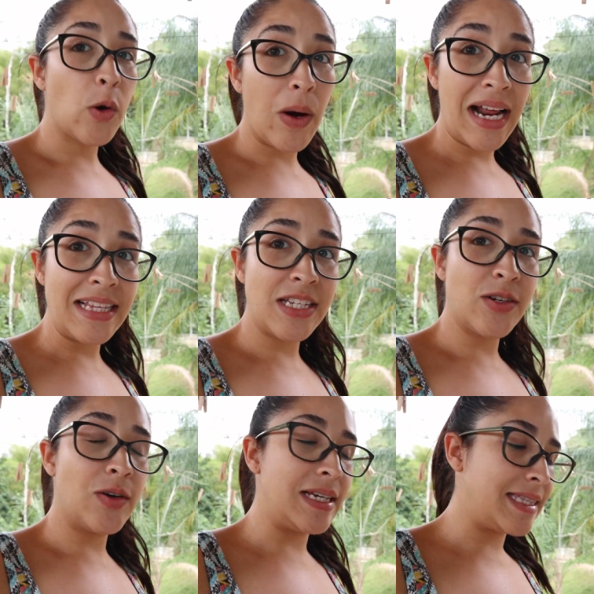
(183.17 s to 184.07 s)
so what I do
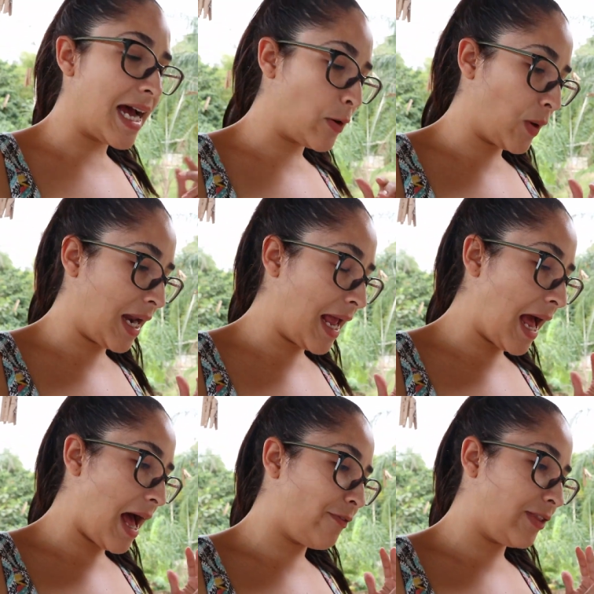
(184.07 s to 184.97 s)
is that when I
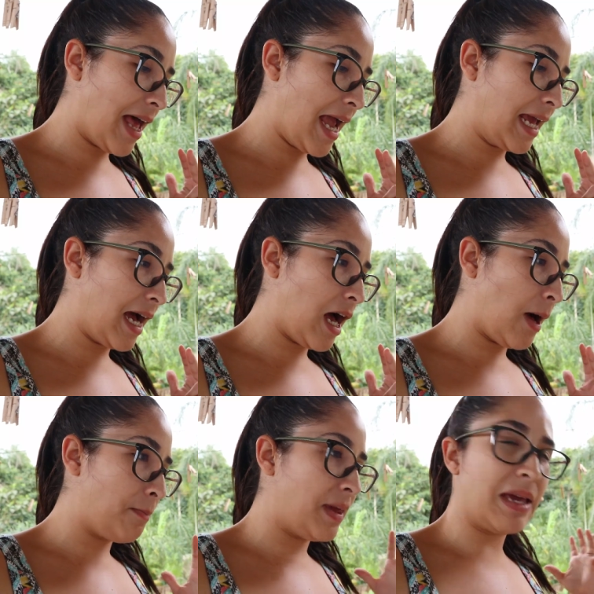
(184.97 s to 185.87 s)
have like
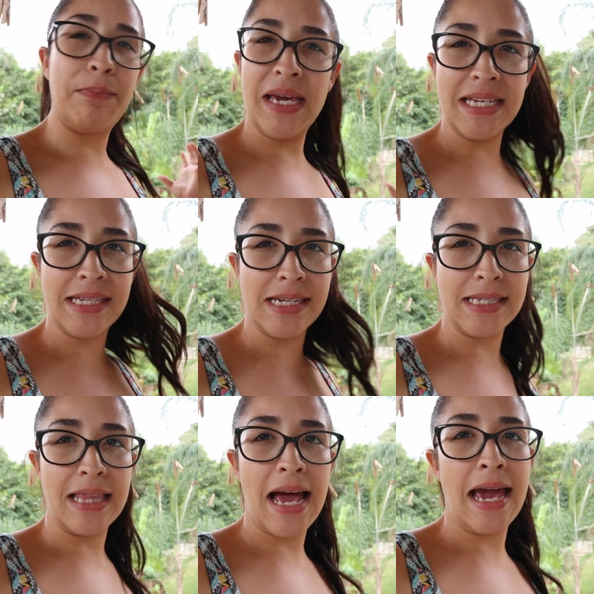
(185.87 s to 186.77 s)
um, big
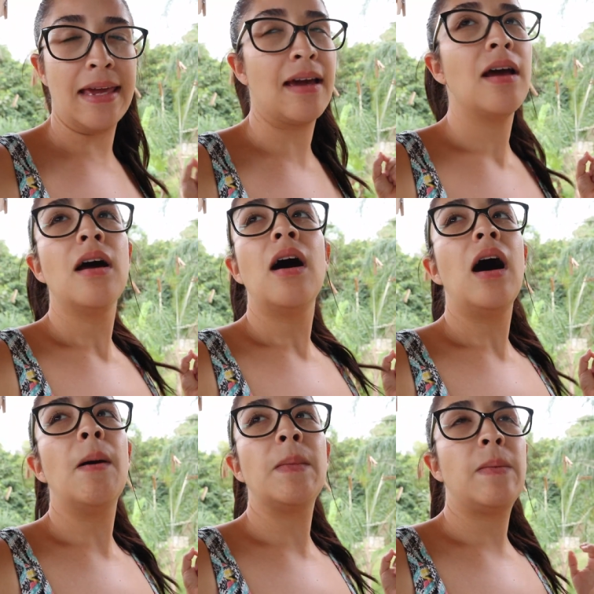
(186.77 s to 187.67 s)
pieces like
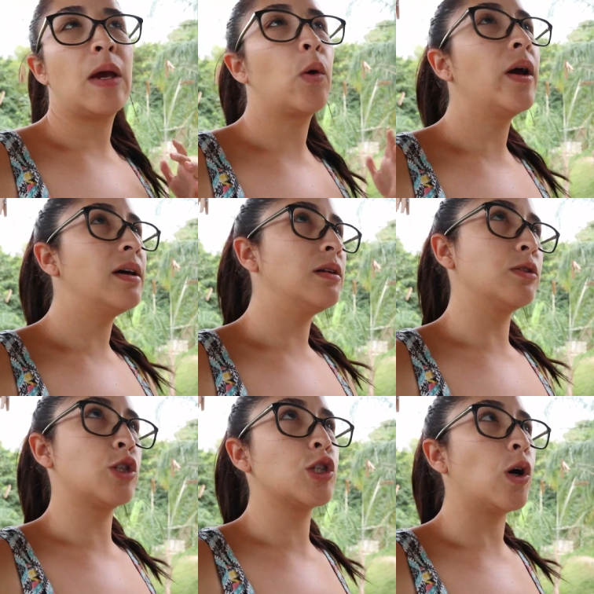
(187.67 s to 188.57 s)
um, maybe
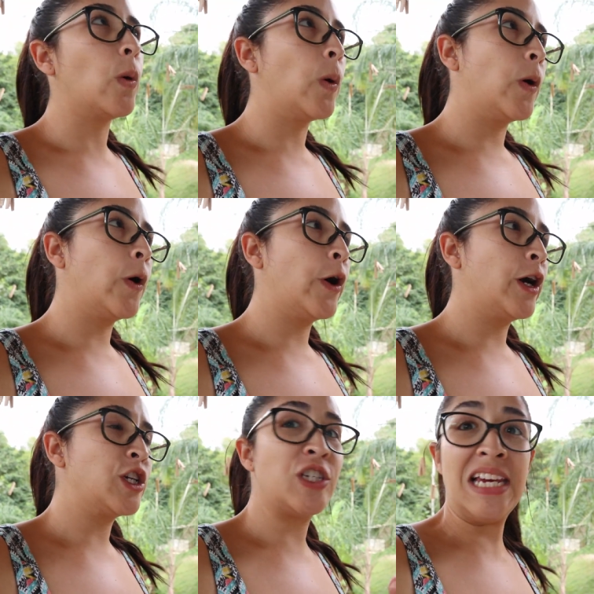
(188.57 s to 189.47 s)
quilts
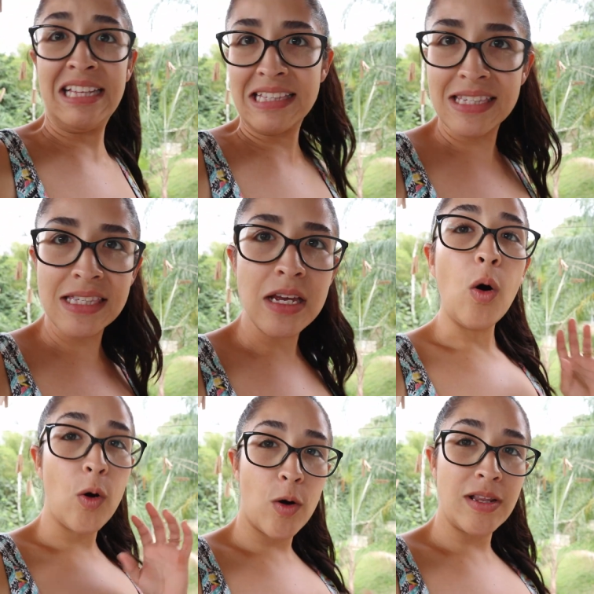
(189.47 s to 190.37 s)
or sheets
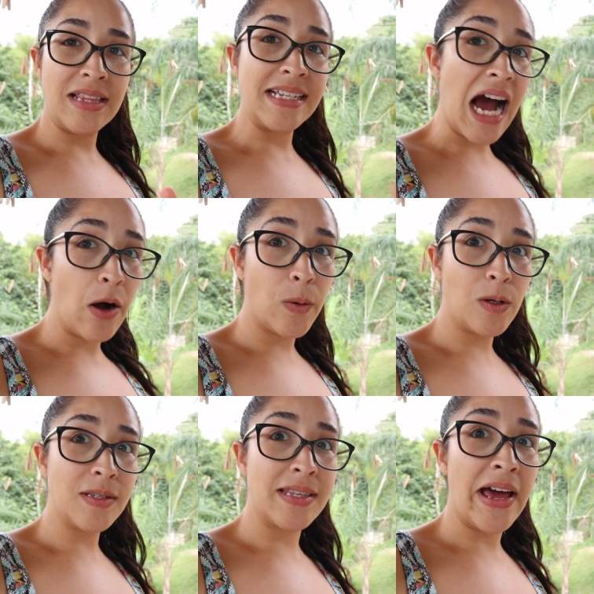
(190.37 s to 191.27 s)
or the
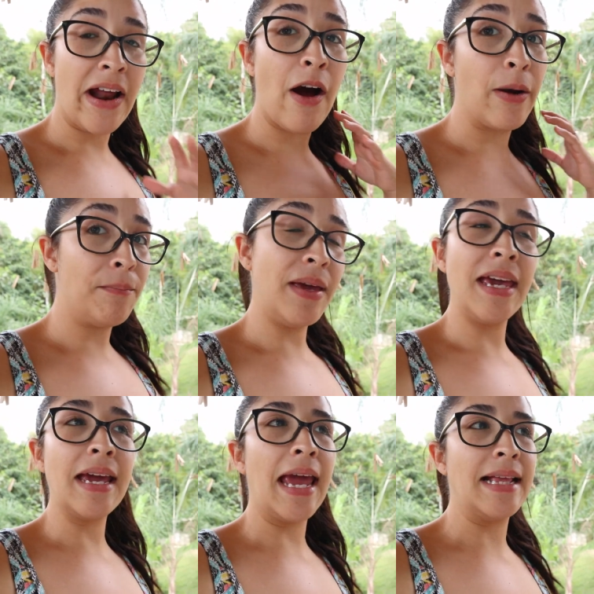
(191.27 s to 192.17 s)
towels that are
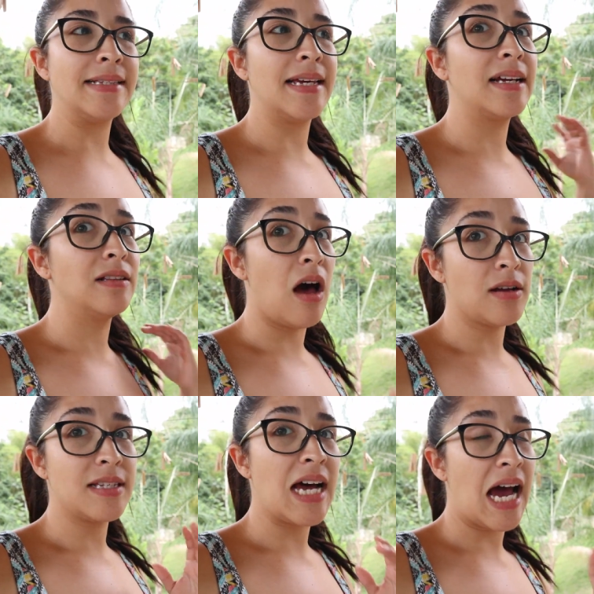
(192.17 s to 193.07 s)
big and take a
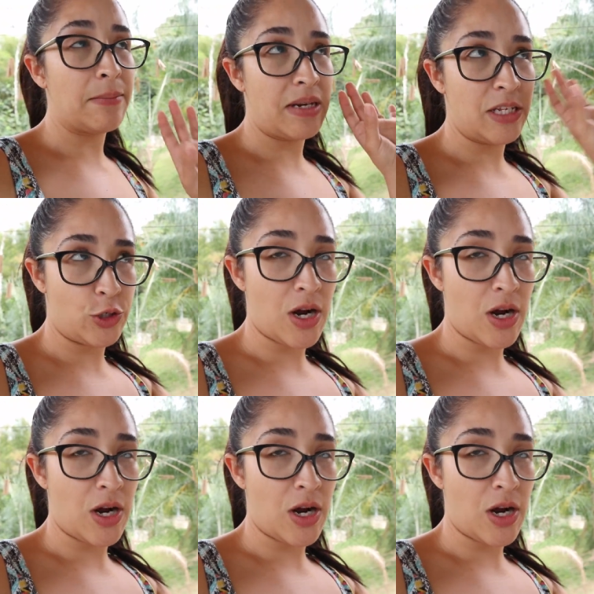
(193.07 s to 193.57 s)
long time in a